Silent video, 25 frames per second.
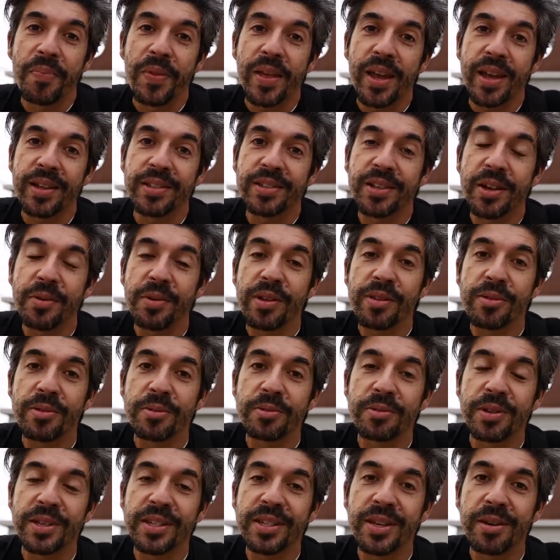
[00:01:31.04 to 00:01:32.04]
And so we thought
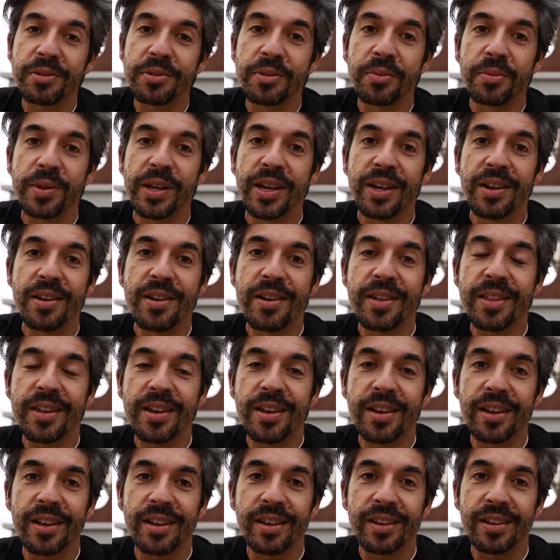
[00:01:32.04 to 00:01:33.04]
to ourselves, well, we can
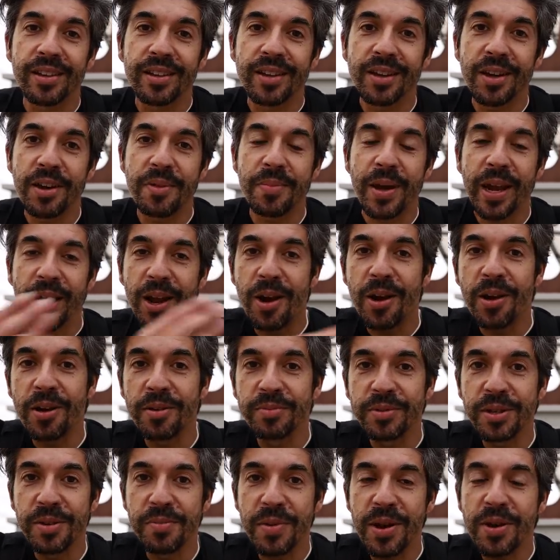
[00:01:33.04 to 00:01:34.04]
either go back
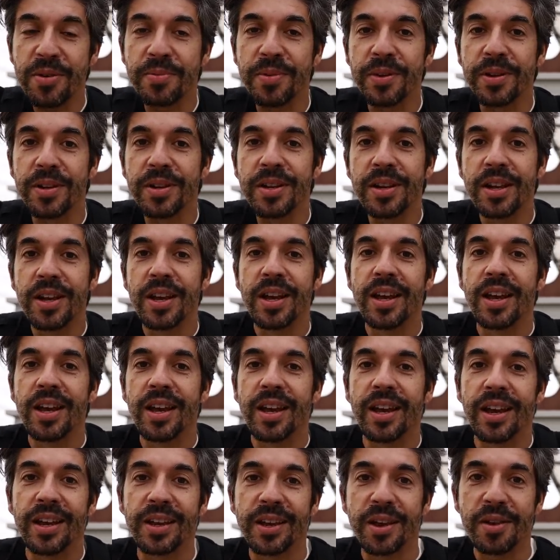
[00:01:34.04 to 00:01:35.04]
home to Melbourne
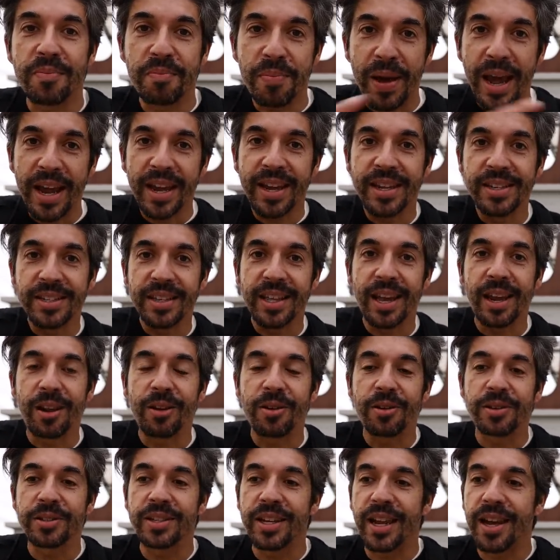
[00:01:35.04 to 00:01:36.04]
and go back into that
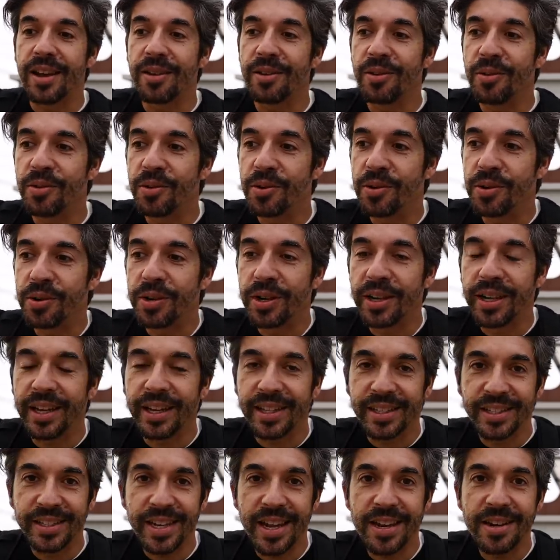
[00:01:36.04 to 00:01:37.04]
lockdown, or
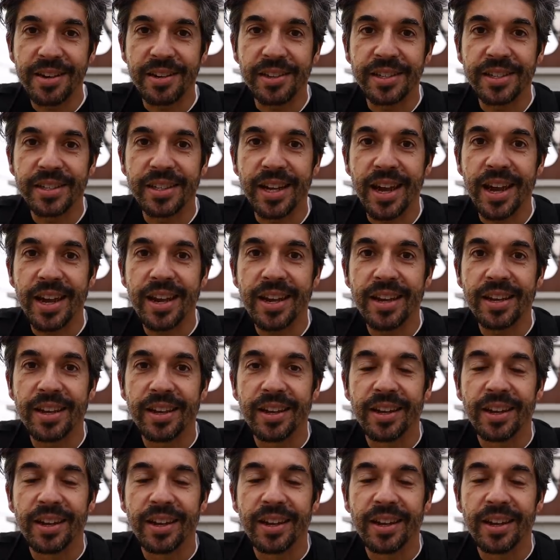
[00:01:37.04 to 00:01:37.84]
extend our stay